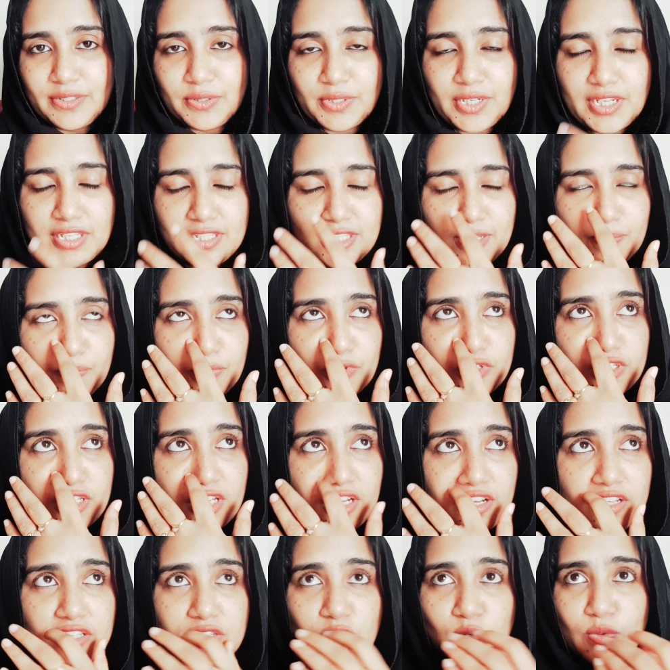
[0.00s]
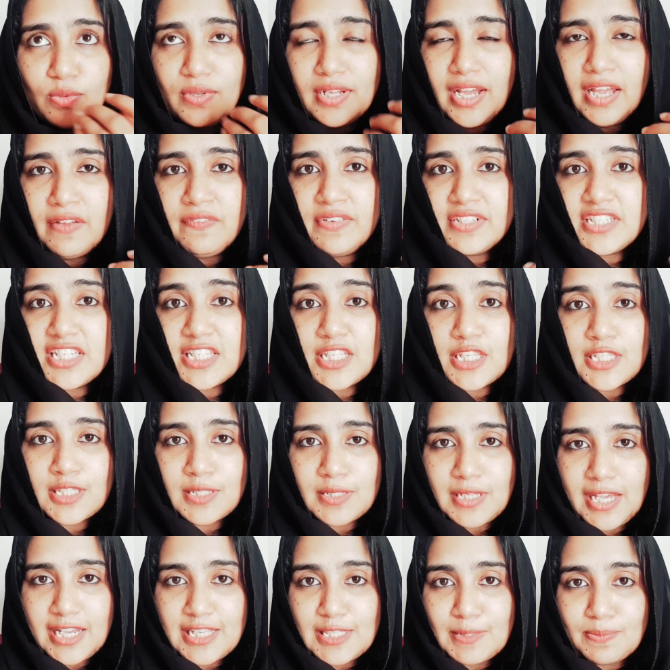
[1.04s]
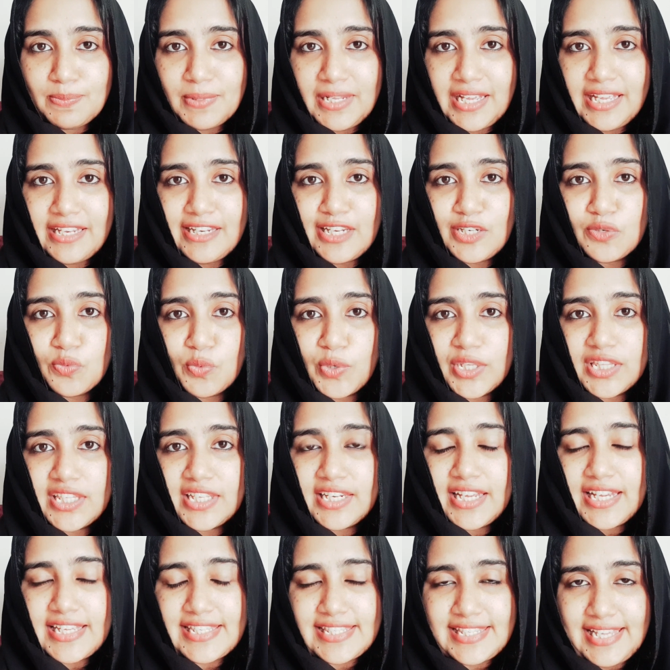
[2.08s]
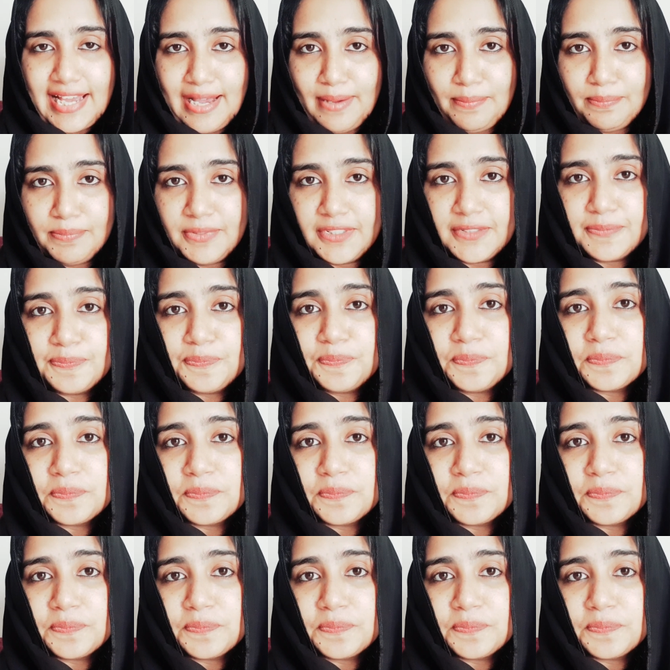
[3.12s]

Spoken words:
Okay, suppose so I will just explain it with an example.